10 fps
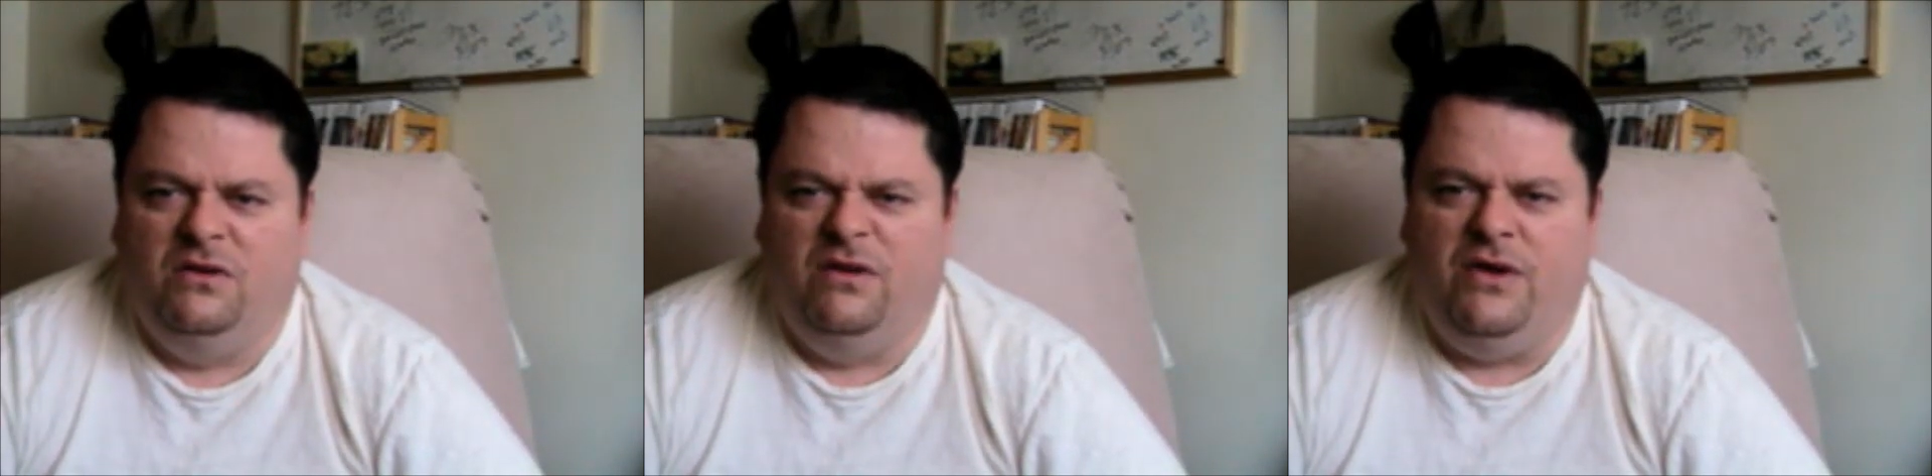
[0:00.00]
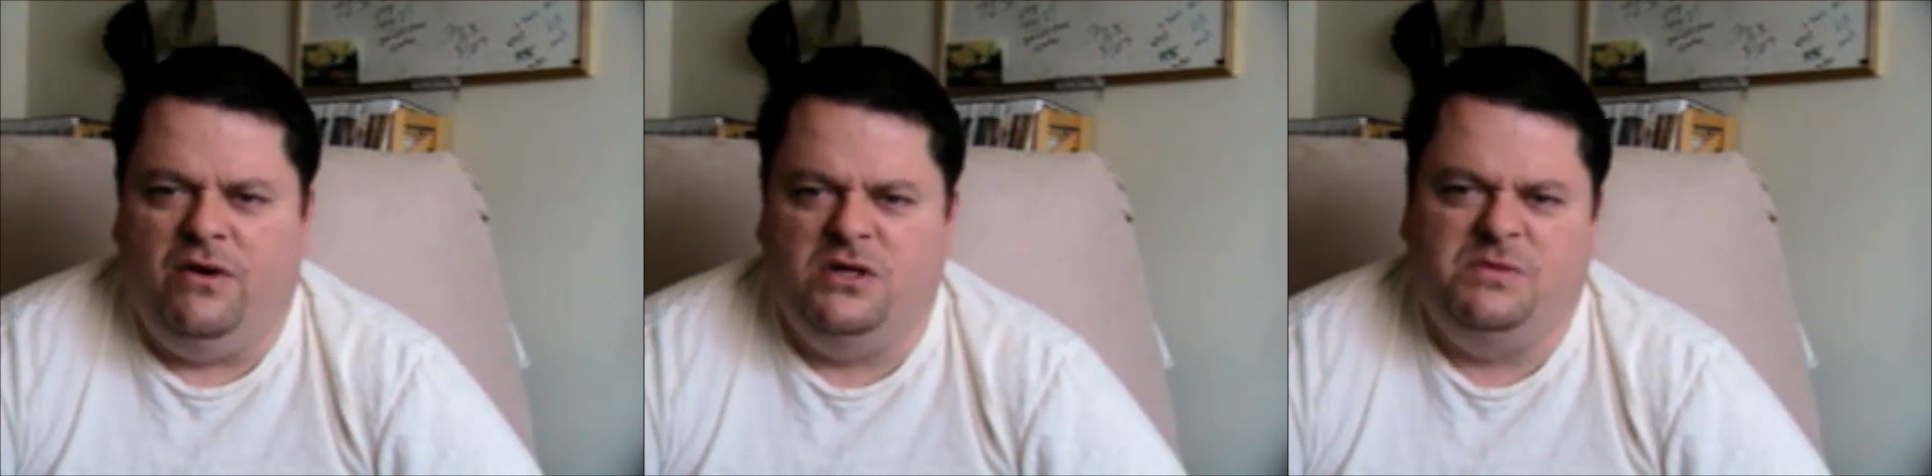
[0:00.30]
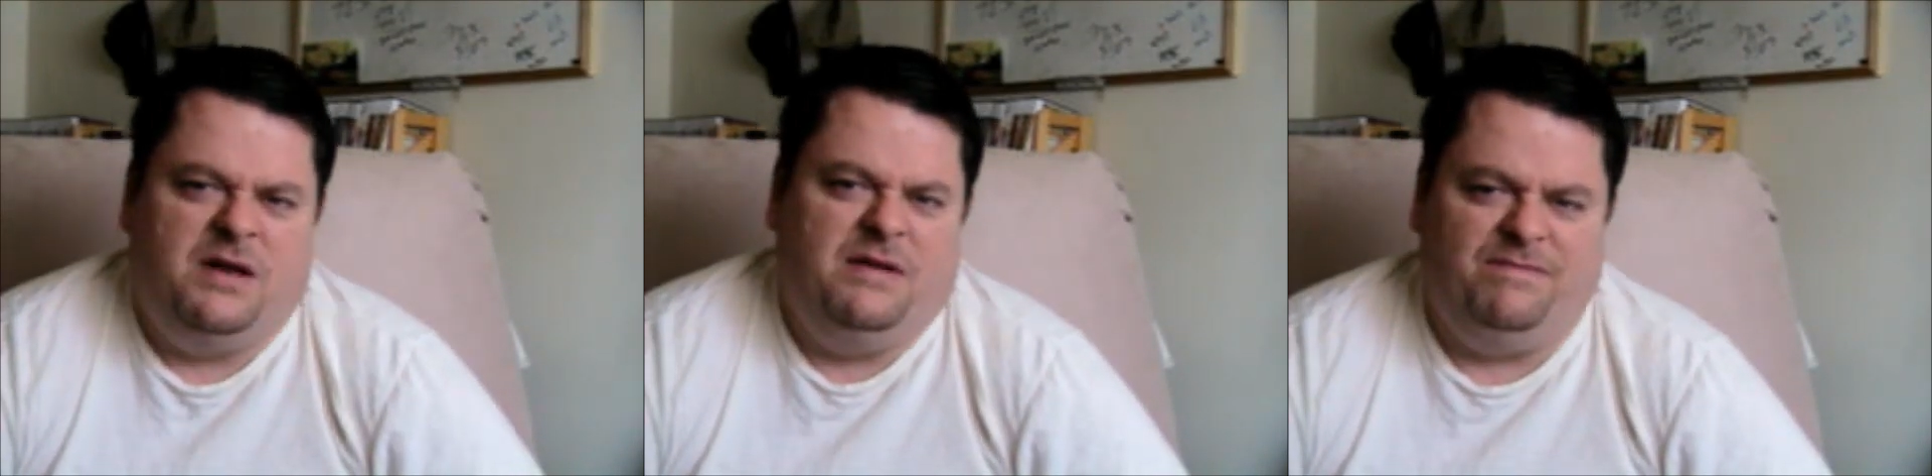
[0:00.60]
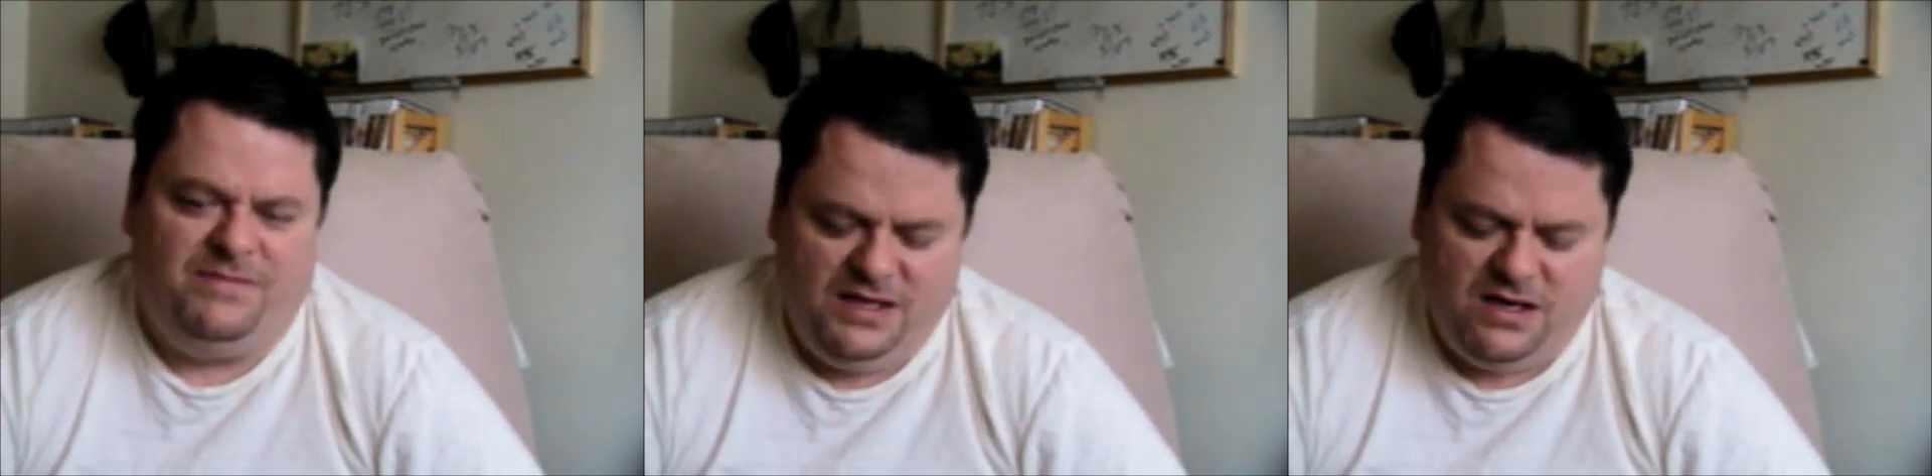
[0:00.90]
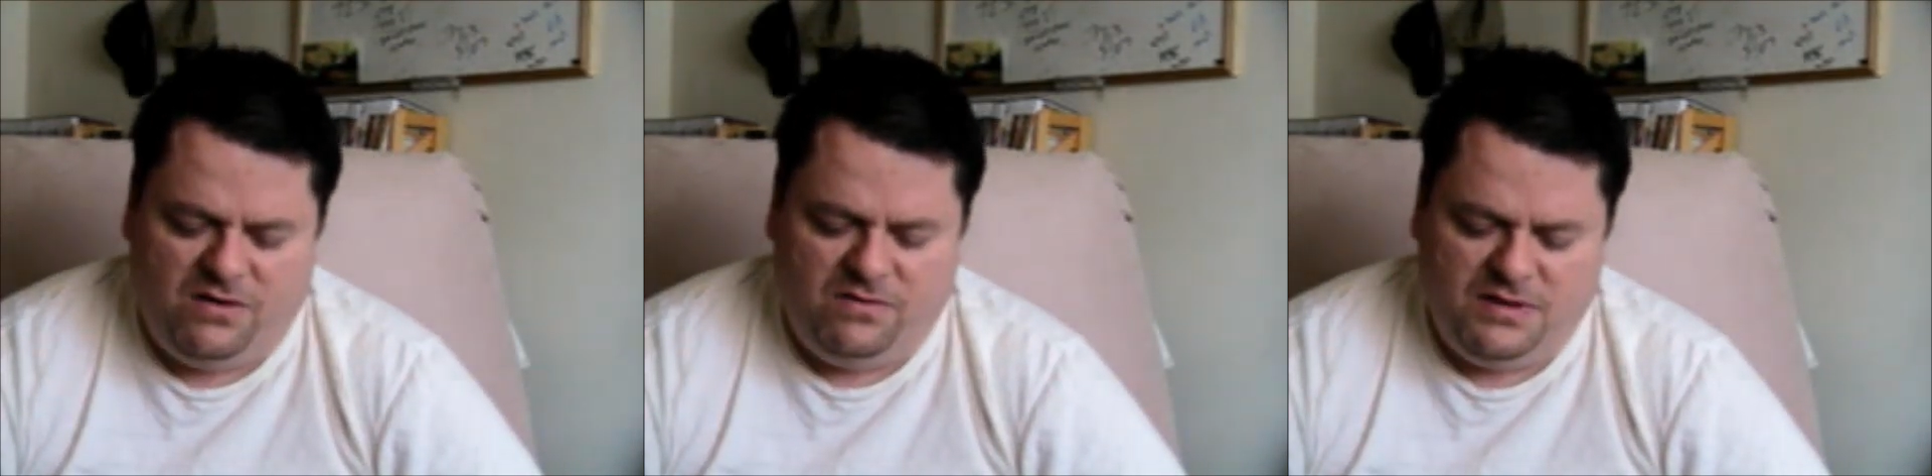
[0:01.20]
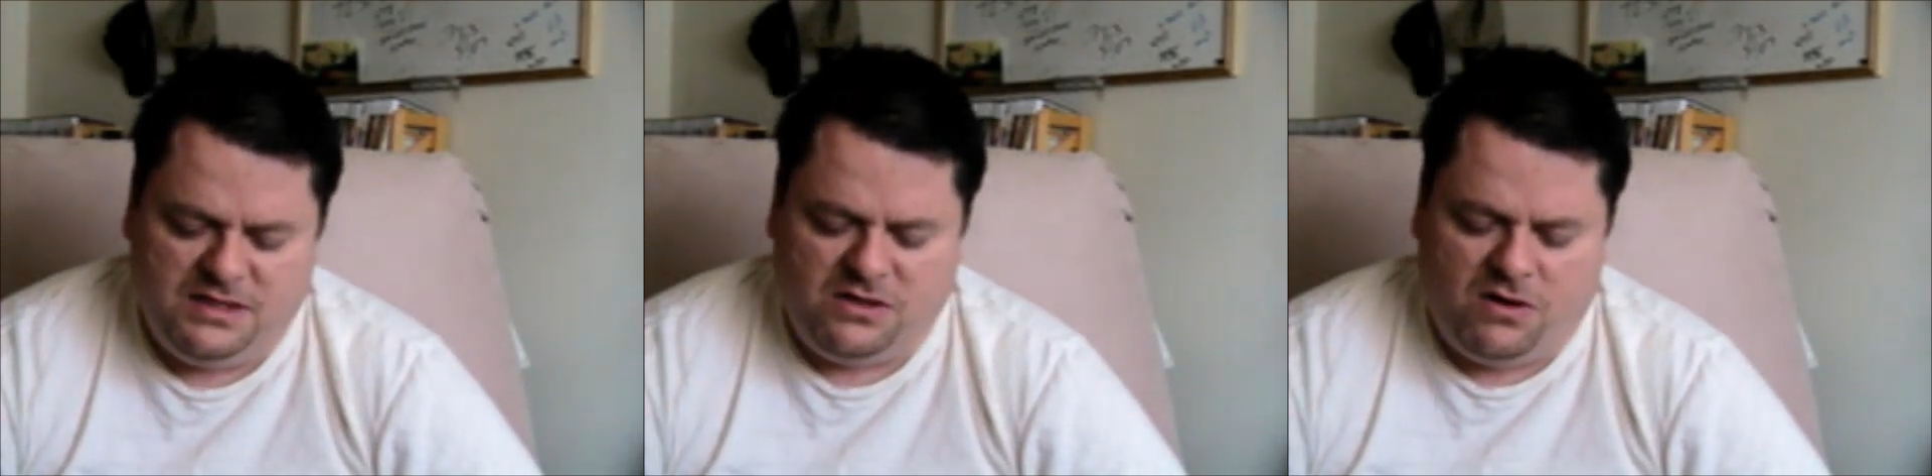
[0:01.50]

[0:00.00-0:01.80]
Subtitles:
reviewers, but you know, that's